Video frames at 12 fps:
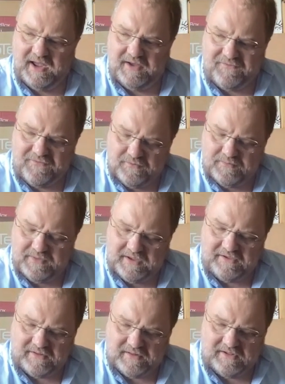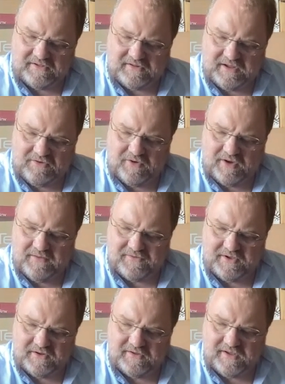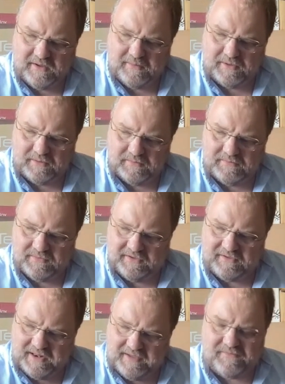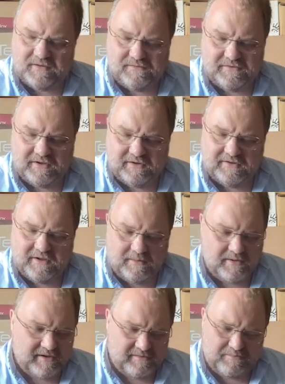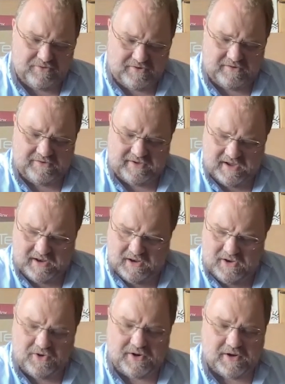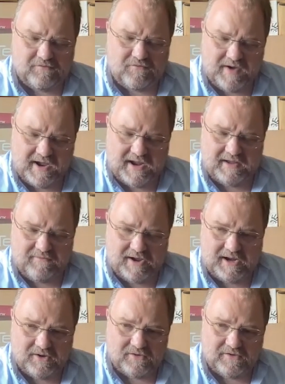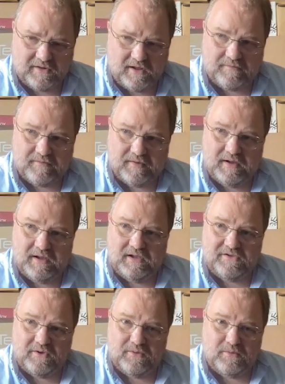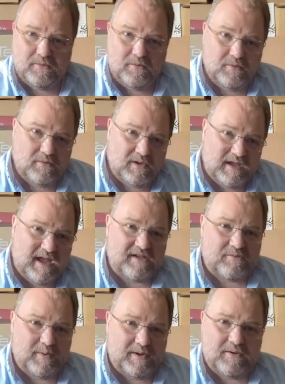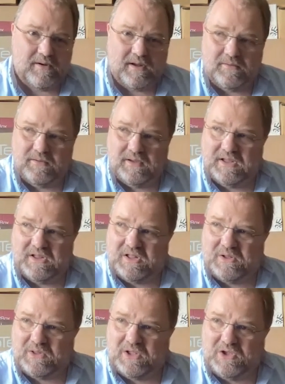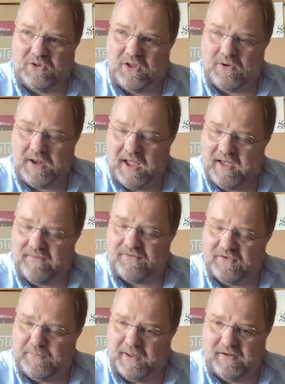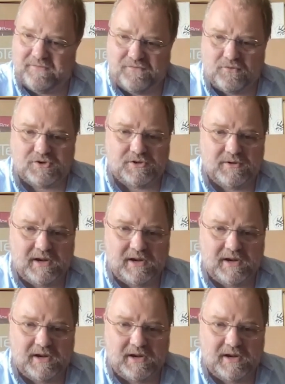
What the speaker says: from this degree of turntable. This level of turntable is producing a lot of really, really good stuff. So yes, you don't have to spend a fortune